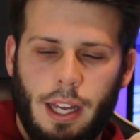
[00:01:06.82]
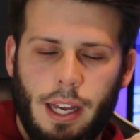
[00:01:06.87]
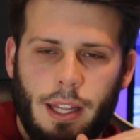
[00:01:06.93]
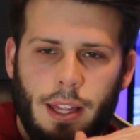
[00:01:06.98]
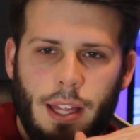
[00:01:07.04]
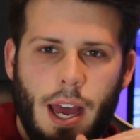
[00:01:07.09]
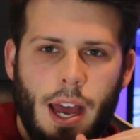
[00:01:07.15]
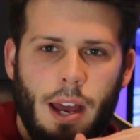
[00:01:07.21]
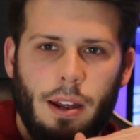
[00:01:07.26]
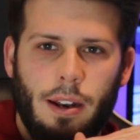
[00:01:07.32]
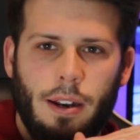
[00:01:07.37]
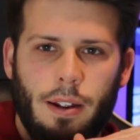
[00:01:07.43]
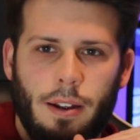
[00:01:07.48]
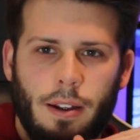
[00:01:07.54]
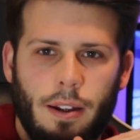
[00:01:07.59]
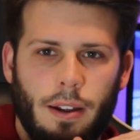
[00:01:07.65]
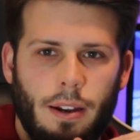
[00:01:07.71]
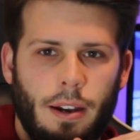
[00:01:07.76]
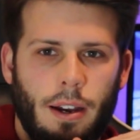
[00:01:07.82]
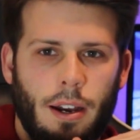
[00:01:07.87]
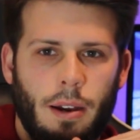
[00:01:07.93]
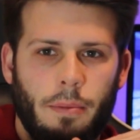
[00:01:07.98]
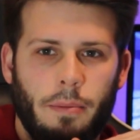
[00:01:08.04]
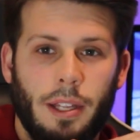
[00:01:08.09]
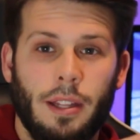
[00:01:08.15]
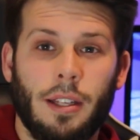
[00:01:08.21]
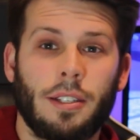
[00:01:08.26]
like that,
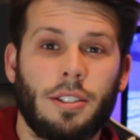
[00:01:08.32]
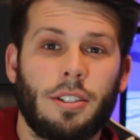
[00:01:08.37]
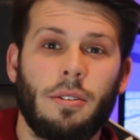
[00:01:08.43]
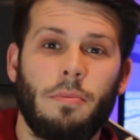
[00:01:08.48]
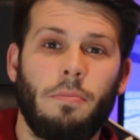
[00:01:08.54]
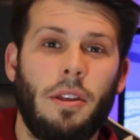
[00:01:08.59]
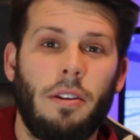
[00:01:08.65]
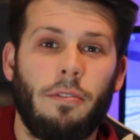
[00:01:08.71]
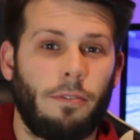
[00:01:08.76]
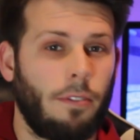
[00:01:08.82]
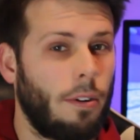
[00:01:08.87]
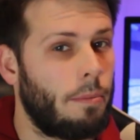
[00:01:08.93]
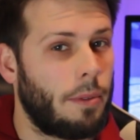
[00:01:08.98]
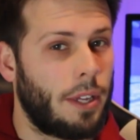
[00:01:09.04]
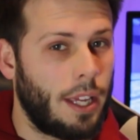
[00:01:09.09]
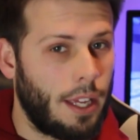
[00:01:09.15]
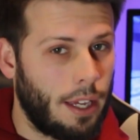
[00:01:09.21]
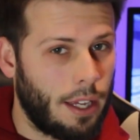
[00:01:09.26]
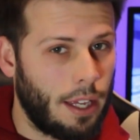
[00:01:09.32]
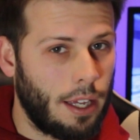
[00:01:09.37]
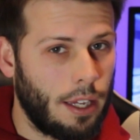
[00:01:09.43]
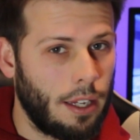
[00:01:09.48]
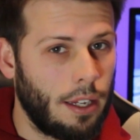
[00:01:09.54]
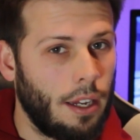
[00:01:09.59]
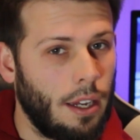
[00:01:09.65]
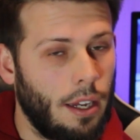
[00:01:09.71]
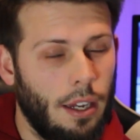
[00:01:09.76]
and this could be from
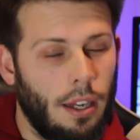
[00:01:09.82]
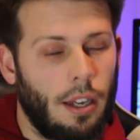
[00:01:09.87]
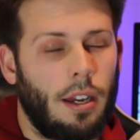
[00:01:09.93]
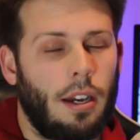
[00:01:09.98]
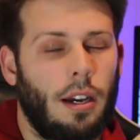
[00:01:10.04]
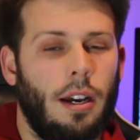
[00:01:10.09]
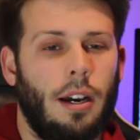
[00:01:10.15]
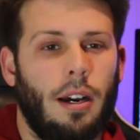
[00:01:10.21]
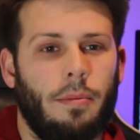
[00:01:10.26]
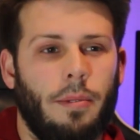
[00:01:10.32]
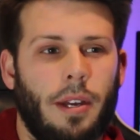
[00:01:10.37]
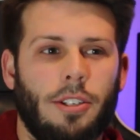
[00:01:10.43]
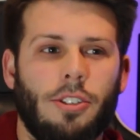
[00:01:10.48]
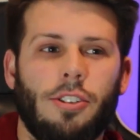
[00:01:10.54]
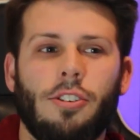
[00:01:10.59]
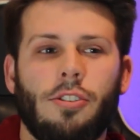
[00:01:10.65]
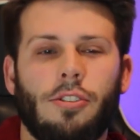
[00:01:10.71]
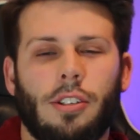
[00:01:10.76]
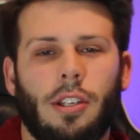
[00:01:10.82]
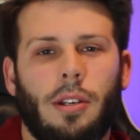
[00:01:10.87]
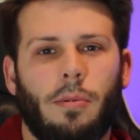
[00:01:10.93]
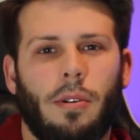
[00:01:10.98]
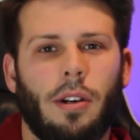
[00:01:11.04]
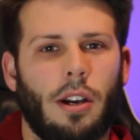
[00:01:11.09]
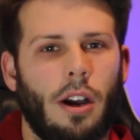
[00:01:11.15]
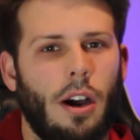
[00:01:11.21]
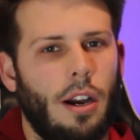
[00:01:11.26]
kicking, that's usually
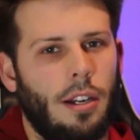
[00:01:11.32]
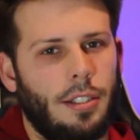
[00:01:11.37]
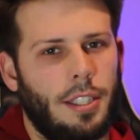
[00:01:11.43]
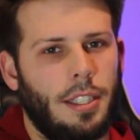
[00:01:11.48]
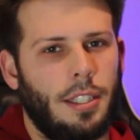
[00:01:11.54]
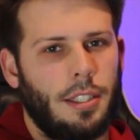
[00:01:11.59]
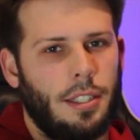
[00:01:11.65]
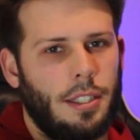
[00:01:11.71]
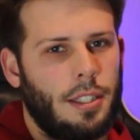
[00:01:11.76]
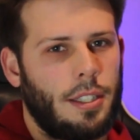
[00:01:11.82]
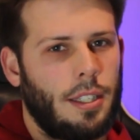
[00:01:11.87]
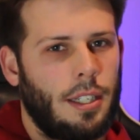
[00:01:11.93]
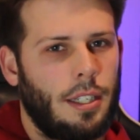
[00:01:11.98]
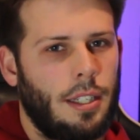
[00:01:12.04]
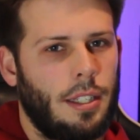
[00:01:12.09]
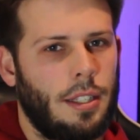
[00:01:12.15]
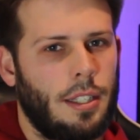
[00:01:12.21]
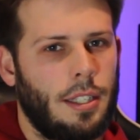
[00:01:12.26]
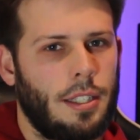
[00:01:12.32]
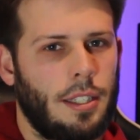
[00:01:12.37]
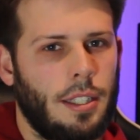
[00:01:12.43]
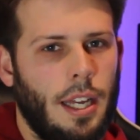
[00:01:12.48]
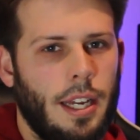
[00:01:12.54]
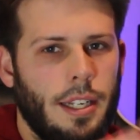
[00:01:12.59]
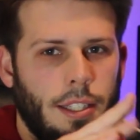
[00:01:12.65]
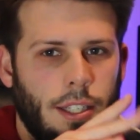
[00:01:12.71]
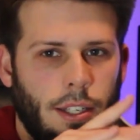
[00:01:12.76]
what causes the
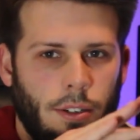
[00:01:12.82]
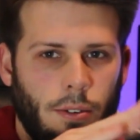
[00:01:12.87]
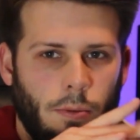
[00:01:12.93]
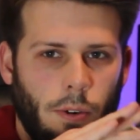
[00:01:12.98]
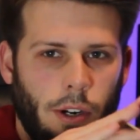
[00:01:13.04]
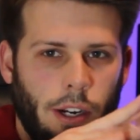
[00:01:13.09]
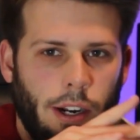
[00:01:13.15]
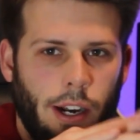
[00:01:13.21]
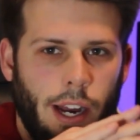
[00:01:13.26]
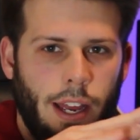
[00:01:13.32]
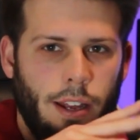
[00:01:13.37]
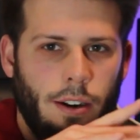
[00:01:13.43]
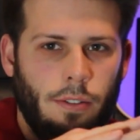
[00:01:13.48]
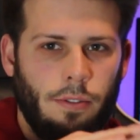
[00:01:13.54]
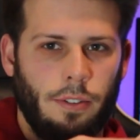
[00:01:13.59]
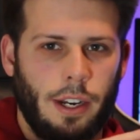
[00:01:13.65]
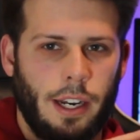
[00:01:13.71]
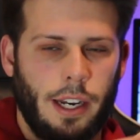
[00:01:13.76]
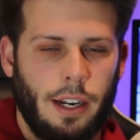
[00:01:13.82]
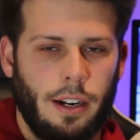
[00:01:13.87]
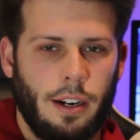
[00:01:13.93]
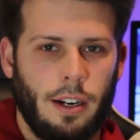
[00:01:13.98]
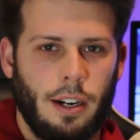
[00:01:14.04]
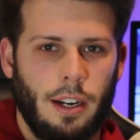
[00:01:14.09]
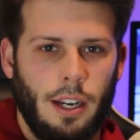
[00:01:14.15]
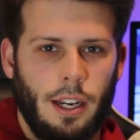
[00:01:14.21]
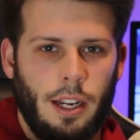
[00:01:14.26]
slight tilt where your head over
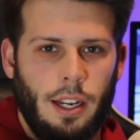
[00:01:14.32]
here